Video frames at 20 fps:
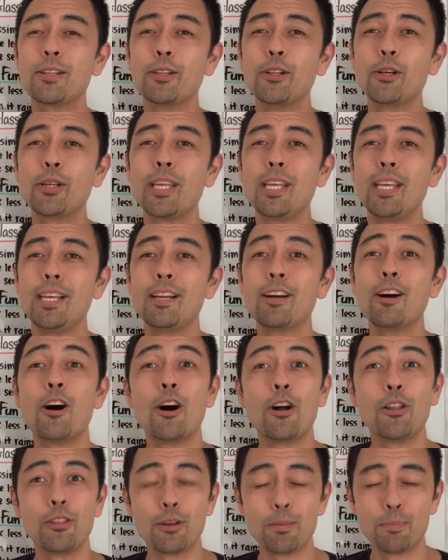looking
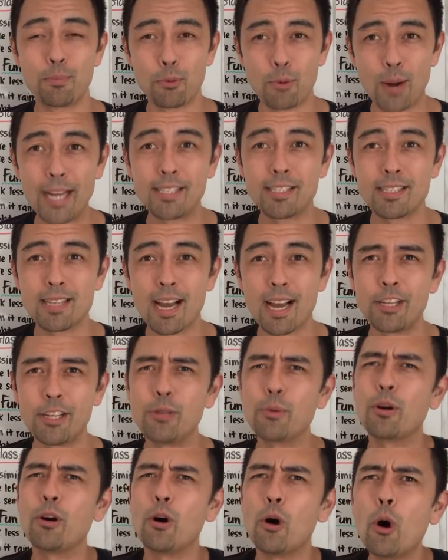on the bright side. You
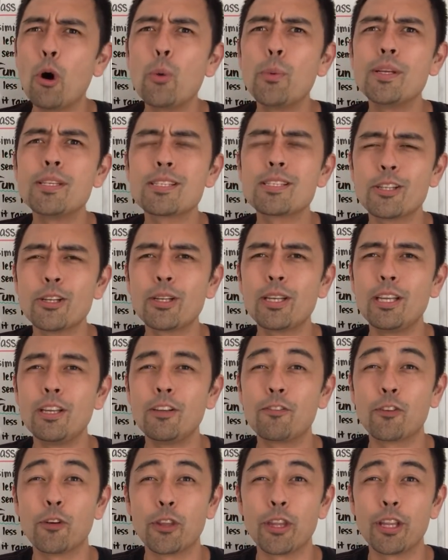are always looking
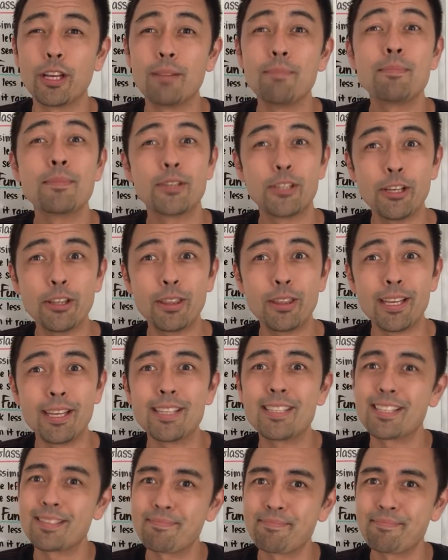for the good
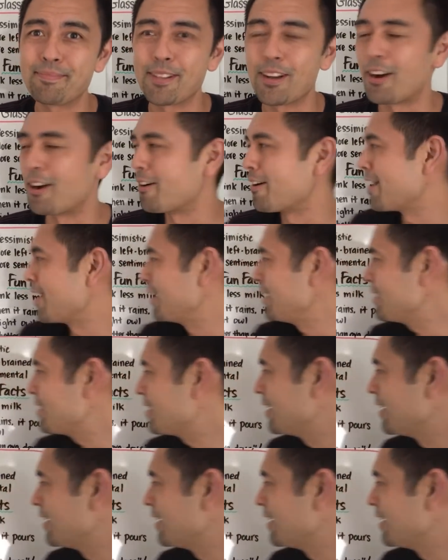things. Alright?